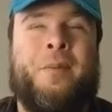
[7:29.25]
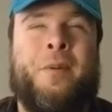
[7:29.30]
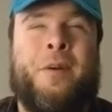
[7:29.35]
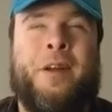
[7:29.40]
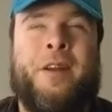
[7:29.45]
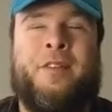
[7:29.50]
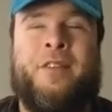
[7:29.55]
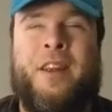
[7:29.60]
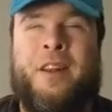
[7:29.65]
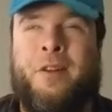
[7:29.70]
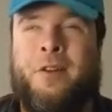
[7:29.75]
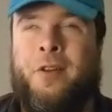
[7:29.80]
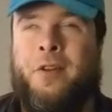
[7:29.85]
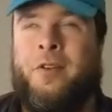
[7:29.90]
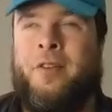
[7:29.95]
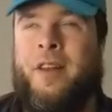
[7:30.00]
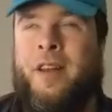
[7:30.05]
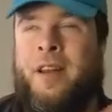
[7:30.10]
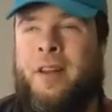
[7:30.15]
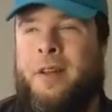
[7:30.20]
well, I say
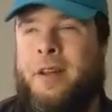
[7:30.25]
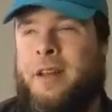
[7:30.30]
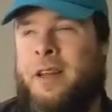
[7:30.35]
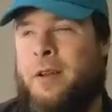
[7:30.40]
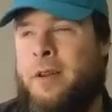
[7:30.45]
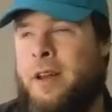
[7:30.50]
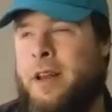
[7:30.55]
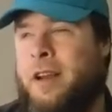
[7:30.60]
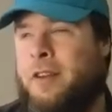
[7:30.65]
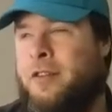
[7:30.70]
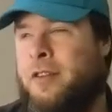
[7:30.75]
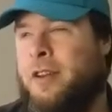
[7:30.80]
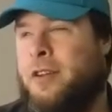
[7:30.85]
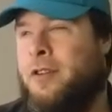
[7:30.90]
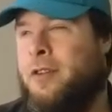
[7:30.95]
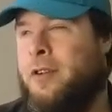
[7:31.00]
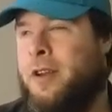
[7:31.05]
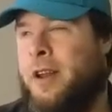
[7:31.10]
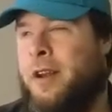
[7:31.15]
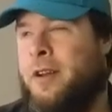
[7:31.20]
looked at like you can actually
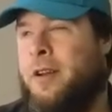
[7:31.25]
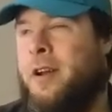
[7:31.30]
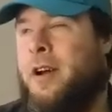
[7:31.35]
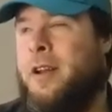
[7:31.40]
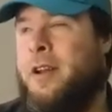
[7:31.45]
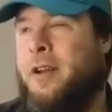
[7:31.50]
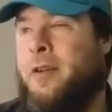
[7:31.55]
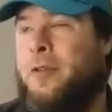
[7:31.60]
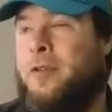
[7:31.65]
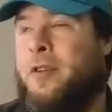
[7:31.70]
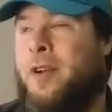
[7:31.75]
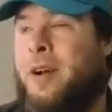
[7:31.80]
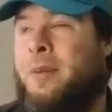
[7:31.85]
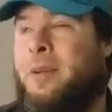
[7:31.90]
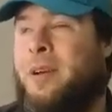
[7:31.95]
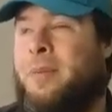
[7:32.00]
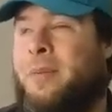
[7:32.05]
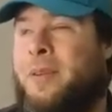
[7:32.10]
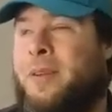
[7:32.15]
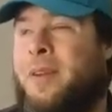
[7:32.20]
look at an audio
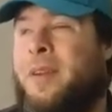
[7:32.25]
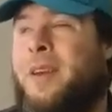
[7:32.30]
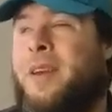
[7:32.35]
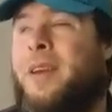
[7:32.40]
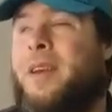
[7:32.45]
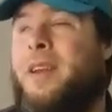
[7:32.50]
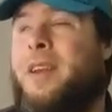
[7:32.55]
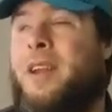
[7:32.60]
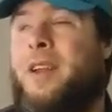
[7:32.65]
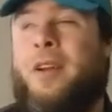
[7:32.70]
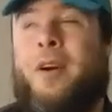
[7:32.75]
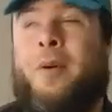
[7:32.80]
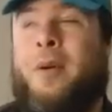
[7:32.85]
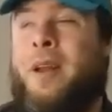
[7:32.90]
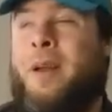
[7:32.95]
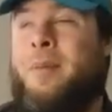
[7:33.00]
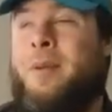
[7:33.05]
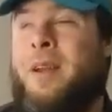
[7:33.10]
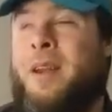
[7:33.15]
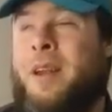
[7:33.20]
drama, but you know
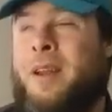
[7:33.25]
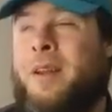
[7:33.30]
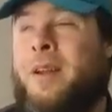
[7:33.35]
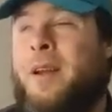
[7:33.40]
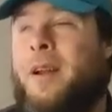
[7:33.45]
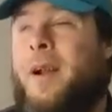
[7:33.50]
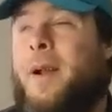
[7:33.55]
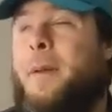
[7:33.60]
what I mean.